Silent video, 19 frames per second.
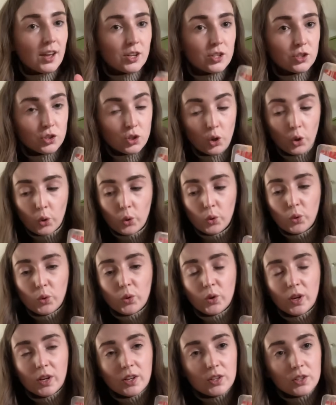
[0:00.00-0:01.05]

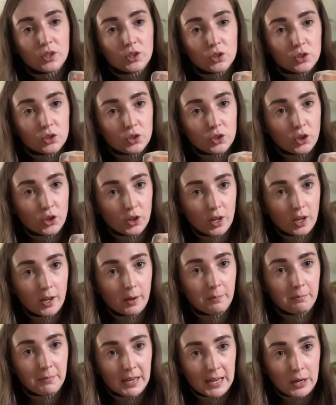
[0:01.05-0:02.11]
2 tuna
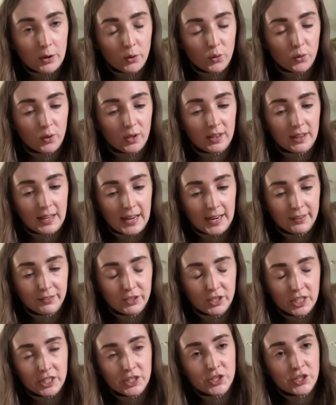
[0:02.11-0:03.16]
mayo
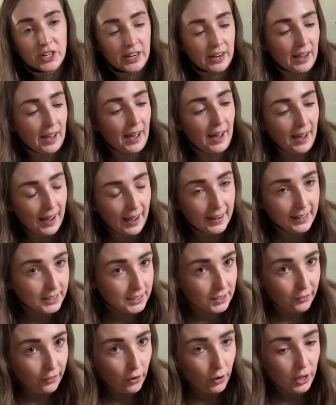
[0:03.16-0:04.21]
life-changing hacks
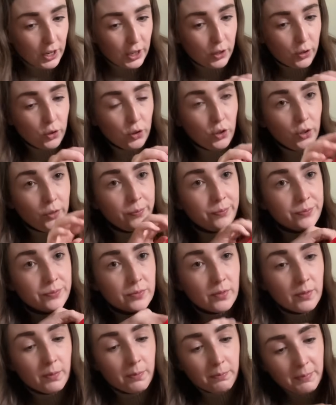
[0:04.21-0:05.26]
for you.
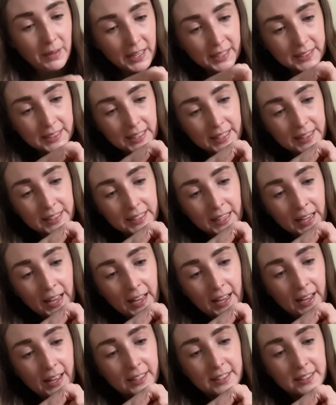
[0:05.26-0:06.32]
Mix it in the
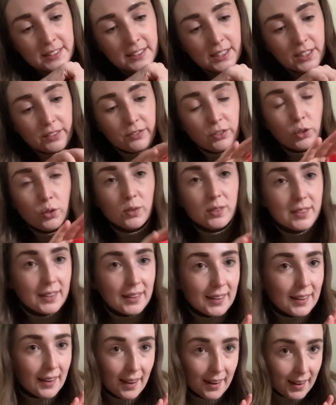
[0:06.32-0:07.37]
can instead of using
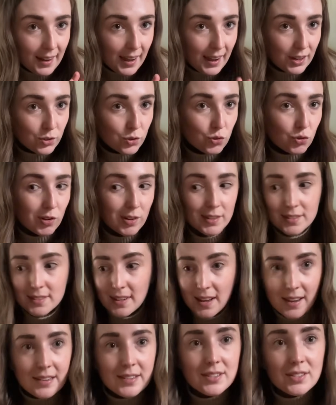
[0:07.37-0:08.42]
an extra
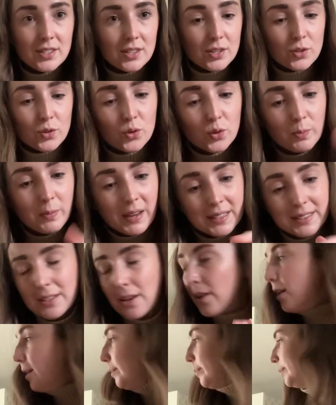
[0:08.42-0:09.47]
dish to mix it
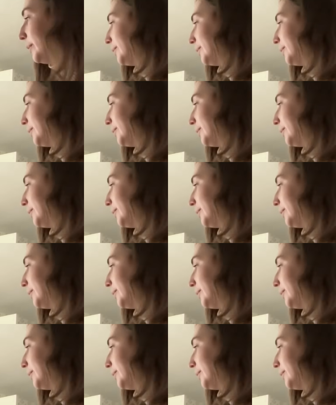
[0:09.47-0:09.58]
up.